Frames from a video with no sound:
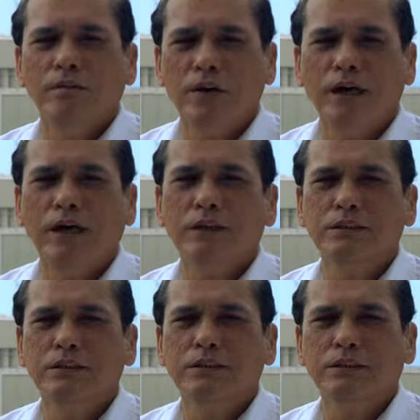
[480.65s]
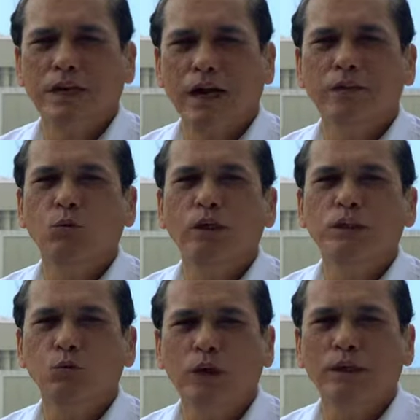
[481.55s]
fly ash, and
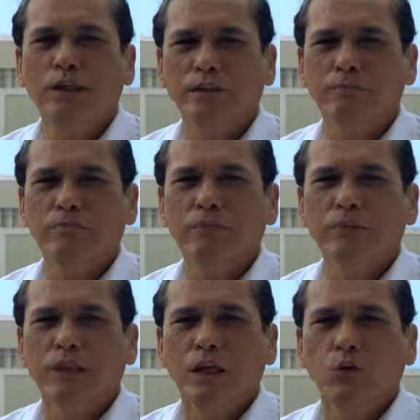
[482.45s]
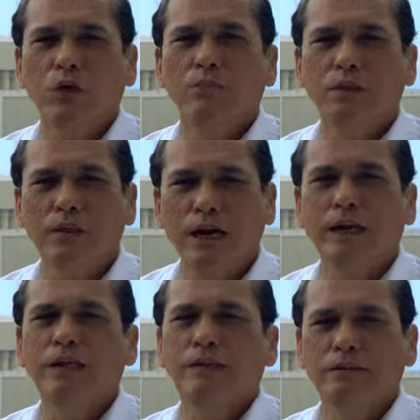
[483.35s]
wastewater will be
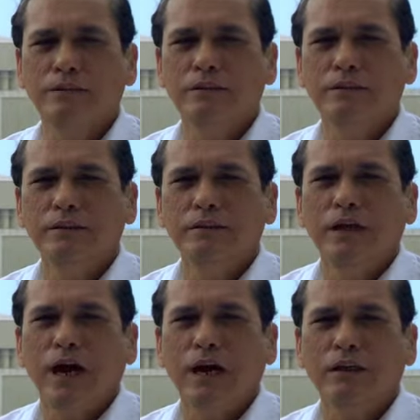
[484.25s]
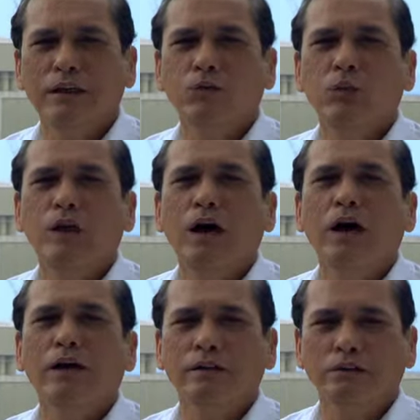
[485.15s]
done and that we
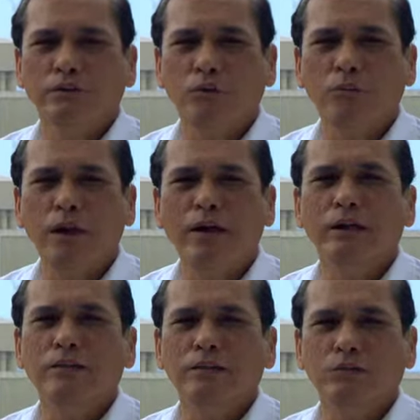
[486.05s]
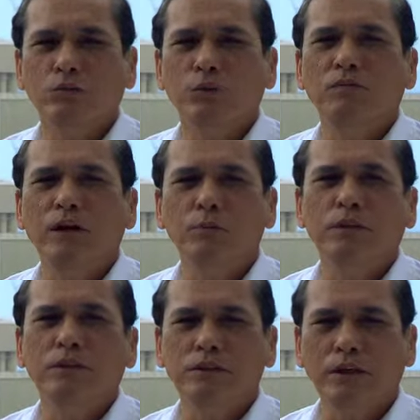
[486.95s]
are compliant to
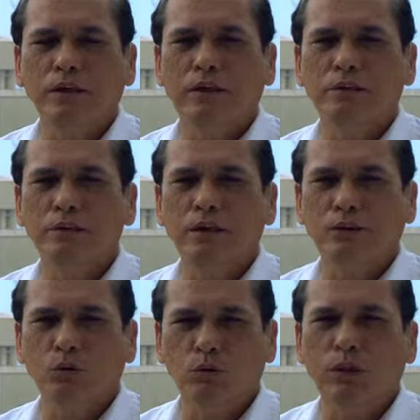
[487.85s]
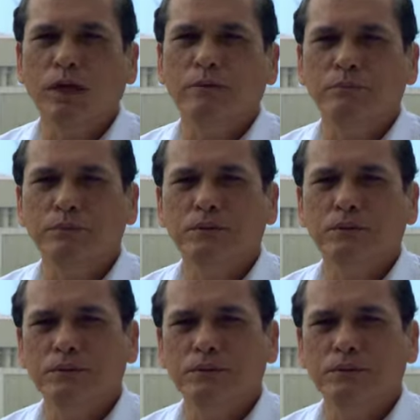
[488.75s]
environmental standards at all times.